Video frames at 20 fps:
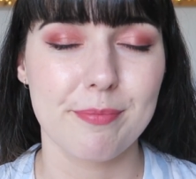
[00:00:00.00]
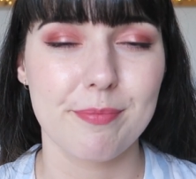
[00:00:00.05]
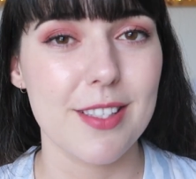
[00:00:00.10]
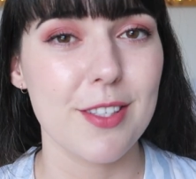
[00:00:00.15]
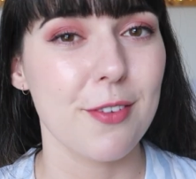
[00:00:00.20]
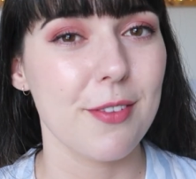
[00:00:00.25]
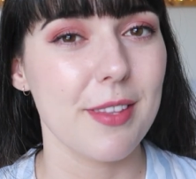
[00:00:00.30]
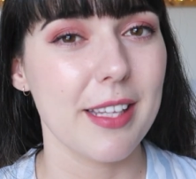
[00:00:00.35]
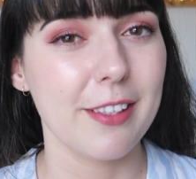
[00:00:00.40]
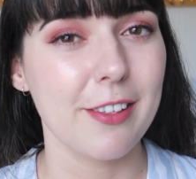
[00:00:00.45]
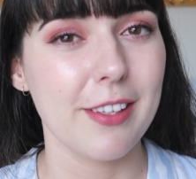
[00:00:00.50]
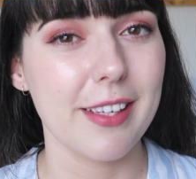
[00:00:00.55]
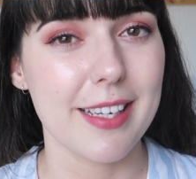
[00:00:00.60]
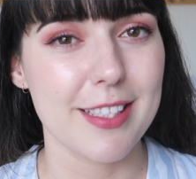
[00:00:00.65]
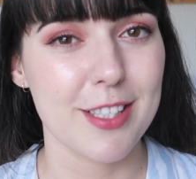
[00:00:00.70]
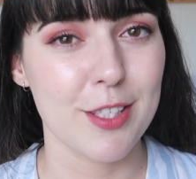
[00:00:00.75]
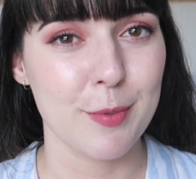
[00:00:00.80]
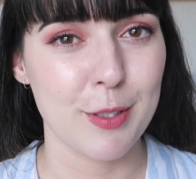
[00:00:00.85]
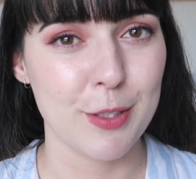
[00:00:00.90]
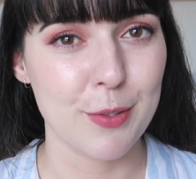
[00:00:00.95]
So thank you
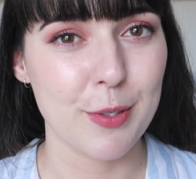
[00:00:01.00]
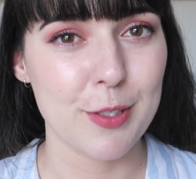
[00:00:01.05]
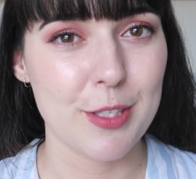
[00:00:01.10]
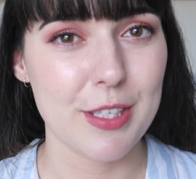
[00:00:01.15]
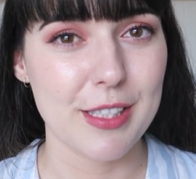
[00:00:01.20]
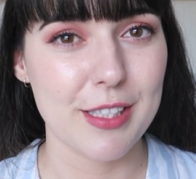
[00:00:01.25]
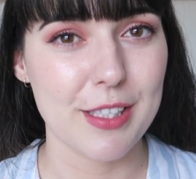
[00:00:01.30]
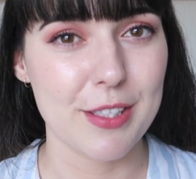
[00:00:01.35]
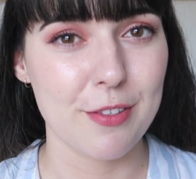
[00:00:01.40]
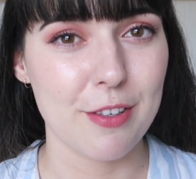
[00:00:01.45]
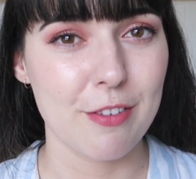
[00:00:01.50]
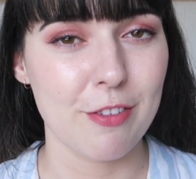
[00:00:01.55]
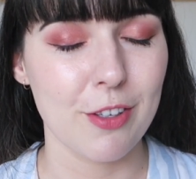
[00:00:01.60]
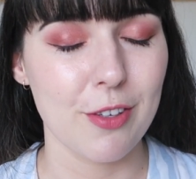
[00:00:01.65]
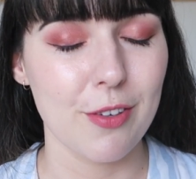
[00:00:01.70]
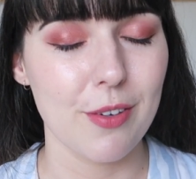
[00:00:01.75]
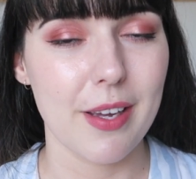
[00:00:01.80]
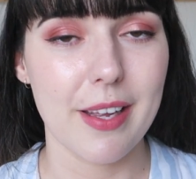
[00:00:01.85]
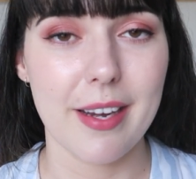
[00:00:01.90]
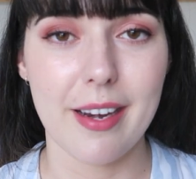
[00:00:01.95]
guys so much for watching this
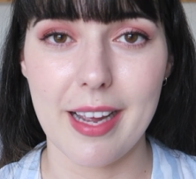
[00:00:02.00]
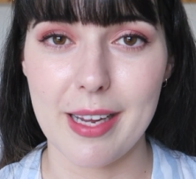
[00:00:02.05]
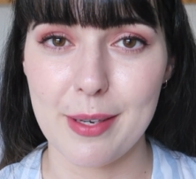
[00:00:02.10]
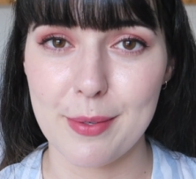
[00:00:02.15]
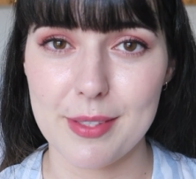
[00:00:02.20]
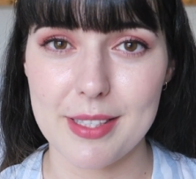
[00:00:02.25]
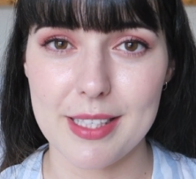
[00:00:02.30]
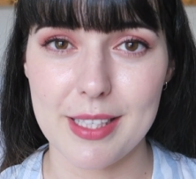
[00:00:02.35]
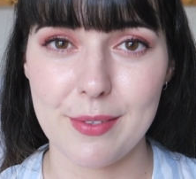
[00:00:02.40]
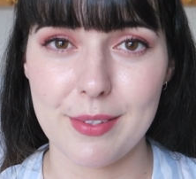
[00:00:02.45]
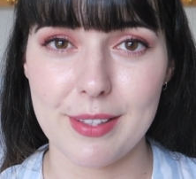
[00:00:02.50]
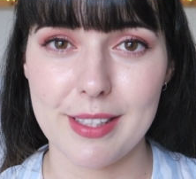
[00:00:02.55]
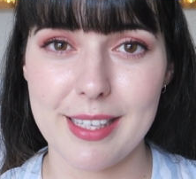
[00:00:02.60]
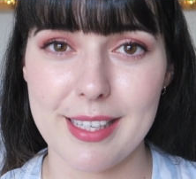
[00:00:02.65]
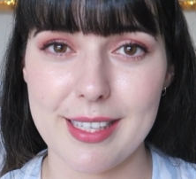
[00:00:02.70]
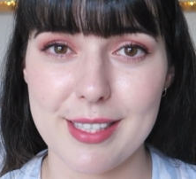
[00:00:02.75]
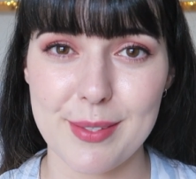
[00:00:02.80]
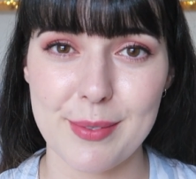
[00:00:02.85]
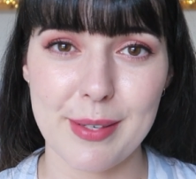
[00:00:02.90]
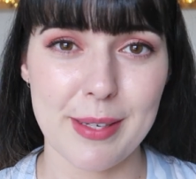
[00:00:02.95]
review, and I will see you in the
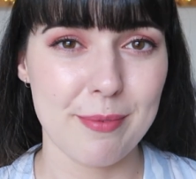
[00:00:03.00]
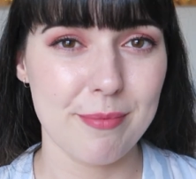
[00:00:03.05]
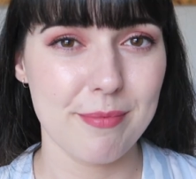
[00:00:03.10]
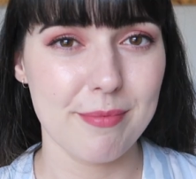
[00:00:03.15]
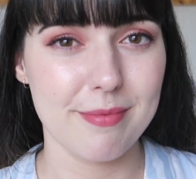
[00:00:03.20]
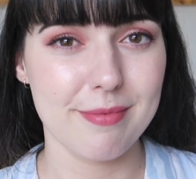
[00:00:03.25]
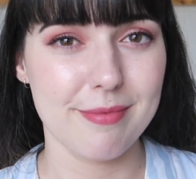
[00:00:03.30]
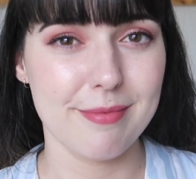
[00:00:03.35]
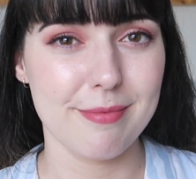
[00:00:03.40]
next one.